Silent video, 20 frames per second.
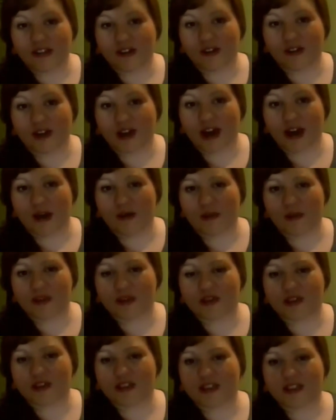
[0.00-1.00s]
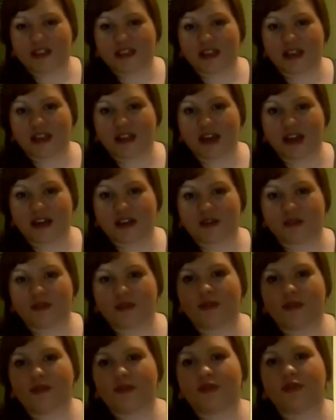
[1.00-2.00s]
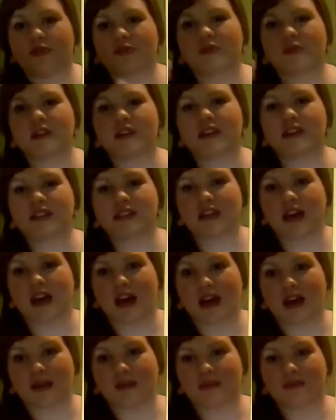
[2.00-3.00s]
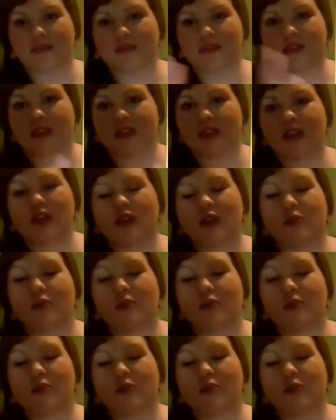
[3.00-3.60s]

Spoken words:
Okay, I want you to say that 3 times